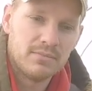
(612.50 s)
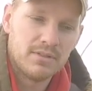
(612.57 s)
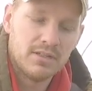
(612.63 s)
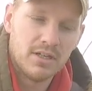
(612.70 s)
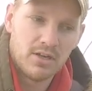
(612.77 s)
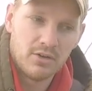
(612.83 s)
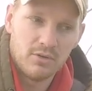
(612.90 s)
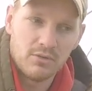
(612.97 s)

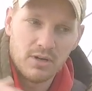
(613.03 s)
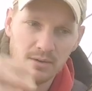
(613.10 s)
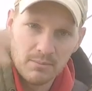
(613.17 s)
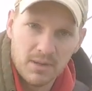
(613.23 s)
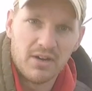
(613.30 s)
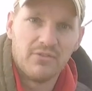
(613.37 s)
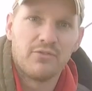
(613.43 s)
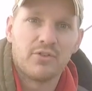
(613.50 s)
go
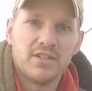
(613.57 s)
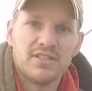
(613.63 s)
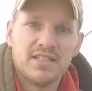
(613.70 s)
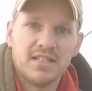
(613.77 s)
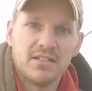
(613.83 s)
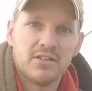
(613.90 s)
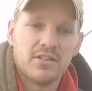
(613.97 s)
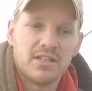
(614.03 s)
above
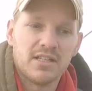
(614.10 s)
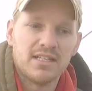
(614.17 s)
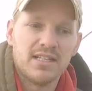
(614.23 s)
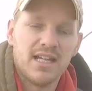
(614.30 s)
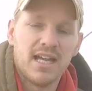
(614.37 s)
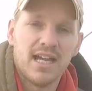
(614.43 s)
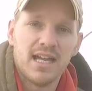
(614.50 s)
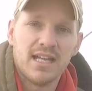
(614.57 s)
freezing during the
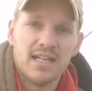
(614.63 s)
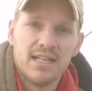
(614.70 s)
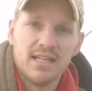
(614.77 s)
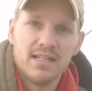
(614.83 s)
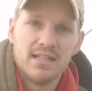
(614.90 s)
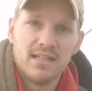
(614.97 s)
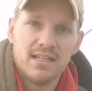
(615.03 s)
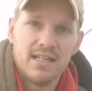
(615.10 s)
day,
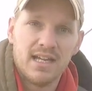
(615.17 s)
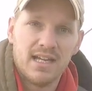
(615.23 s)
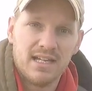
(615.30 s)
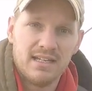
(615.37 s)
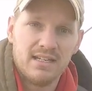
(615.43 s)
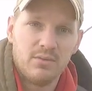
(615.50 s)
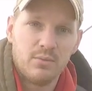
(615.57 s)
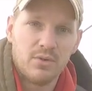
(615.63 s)

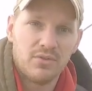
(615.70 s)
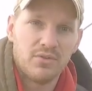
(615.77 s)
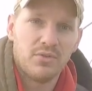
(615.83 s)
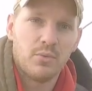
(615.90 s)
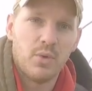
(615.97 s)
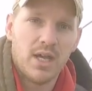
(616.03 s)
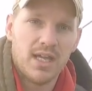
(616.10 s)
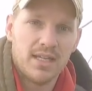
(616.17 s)
it, it will
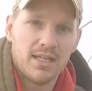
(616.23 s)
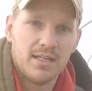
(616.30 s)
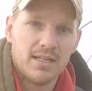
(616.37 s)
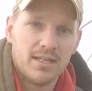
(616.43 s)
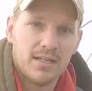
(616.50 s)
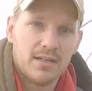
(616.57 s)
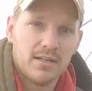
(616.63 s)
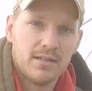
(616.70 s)
sweat in
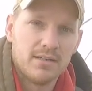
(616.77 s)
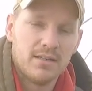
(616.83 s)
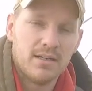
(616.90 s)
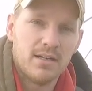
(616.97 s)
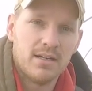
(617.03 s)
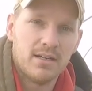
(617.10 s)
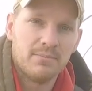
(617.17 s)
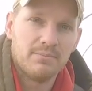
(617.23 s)
here.
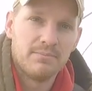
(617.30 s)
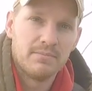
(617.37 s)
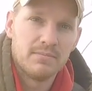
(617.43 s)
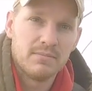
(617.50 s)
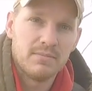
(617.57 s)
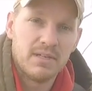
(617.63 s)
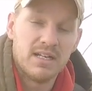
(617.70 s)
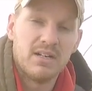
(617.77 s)
Um,
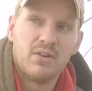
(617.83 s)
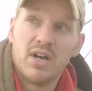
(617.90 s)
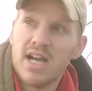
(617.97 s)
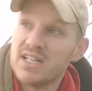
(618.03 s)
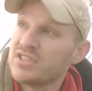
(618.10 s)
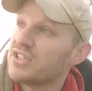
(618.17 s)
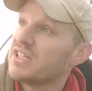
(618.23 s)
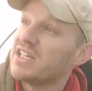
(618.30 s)
and it will
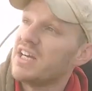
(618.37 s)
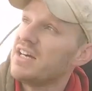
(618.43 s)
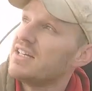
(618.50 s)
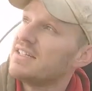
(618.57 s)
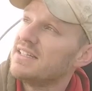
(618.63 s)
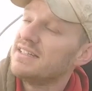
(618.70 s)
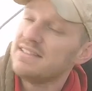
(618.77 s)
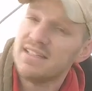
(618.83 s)
actually
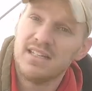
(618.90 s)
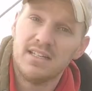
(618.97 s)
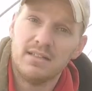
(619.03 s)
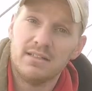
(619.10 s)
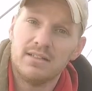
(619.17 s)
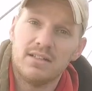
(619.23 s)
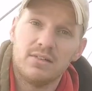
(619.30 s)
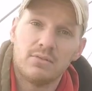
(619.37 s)

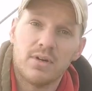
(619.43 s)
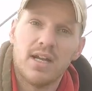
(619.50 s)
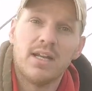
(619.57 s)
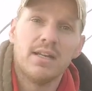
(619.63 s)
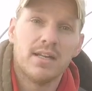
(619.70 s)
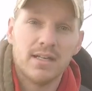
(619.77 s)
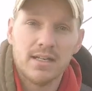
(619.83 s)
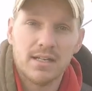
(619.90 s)
condensate and it'll
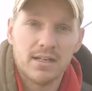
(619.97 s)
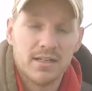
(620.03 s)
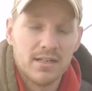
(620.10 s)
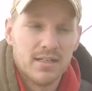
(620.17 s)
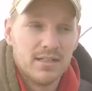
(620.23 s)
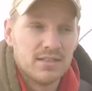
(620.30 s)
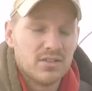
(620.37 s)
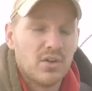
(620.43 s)
rain in here.
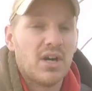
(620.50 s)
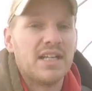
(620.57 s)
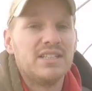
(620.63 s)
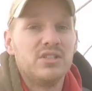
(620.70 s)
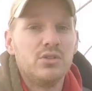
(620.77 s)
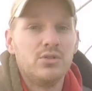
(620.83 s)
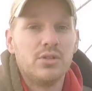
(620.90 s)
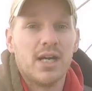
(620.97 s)
So I
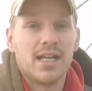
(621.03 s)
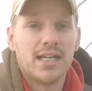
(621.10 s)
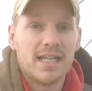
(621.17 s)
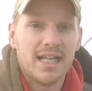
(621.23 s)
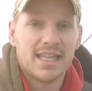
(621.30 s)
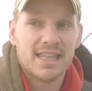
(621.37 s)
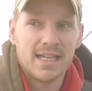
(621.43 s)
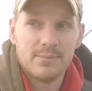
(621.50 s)
do not
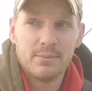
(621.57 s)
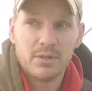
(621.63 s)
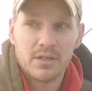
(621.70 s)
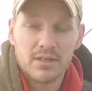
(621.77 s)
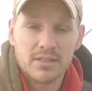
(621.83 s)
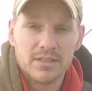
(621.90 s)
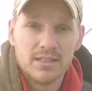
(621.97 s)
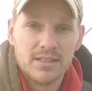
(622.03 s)
like that
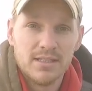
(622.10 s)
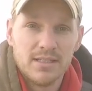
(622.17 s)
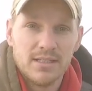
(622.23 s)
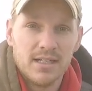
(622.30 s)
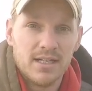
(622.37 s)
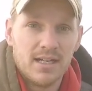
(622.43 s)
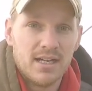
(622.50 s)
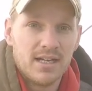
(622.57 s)
part.
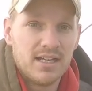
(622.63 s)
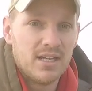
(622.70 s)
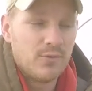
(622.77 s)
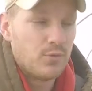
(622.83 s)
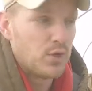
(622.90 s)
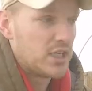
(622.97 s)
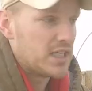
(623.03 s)
Uh, if we